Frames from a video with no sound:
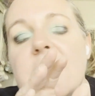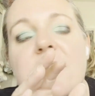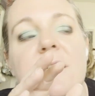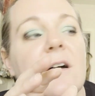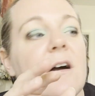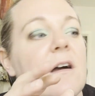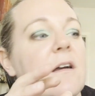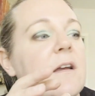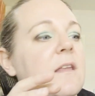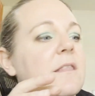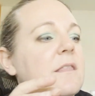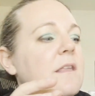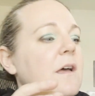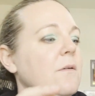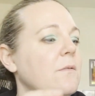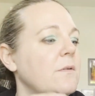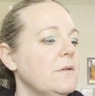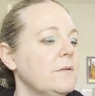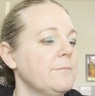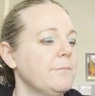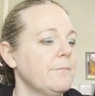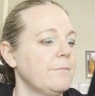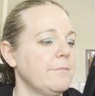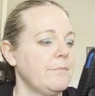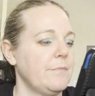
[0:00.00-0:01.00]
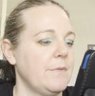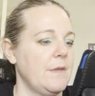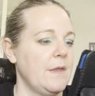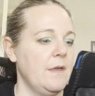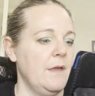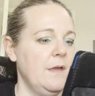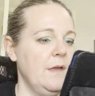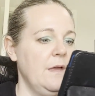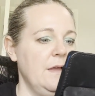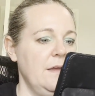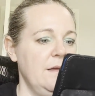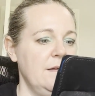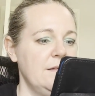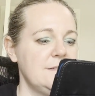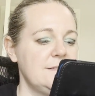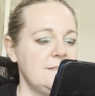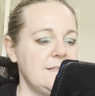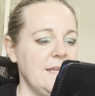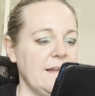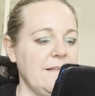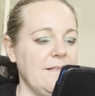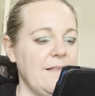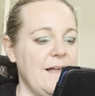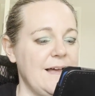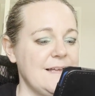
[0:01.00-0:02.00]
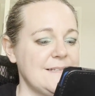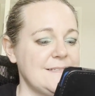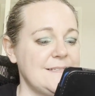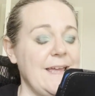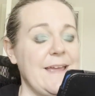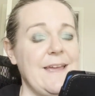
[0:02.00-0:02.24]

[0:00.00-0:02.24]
not get that one? Stained glass